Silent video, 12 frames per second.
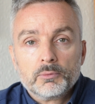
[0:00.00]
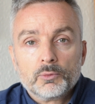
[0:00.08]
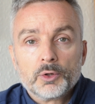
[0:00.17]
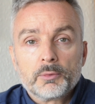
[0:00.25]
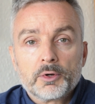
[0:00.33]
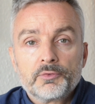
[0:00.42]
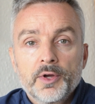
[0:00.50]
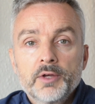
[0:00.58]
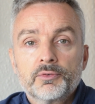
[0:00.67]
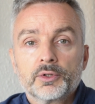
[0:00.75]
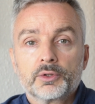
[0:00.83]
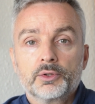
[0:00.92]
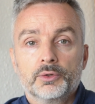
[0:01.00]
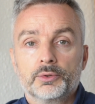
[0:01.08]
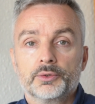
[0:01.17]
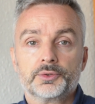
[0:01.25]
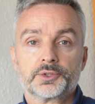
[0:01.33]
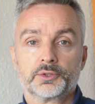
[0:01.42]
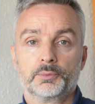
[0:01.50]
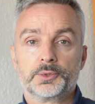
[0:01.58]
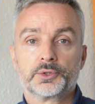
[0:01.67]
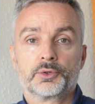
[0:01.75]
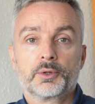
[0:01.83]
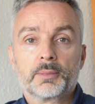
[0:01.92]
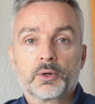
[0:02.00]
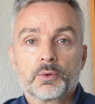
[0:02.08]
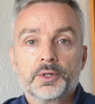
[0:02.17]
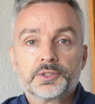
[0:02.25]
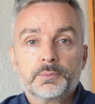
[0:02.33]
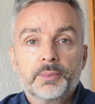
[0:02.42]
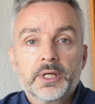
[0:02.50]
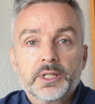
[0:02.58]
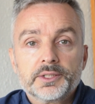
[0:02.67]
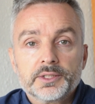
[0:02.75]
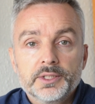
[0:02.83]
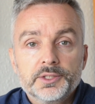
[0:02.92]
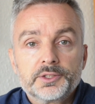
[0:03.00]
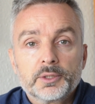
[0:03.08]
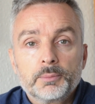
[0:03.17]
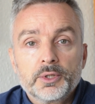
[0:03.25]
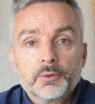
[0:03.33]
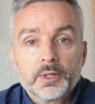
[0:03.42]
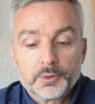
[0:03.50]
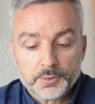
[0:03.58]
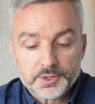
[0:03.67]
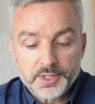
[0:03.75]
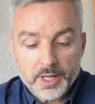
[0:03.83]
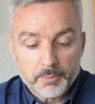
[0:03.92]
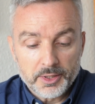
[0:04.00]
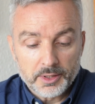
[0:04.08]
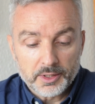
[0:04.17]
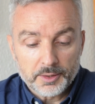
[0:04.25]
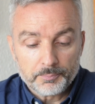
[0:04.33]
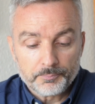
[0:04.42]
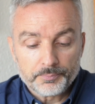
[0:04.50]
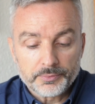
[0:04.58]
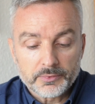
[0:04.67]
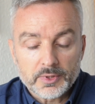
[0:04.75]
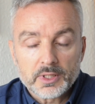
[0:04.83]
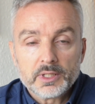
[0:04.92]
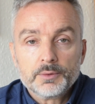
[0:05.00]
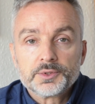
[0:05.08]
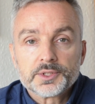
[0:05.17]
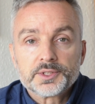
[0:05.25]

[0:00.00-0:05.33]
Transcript: One of my favourite gurus, who we'll be talking about quite a bit, is W. Edwards Deming. He was a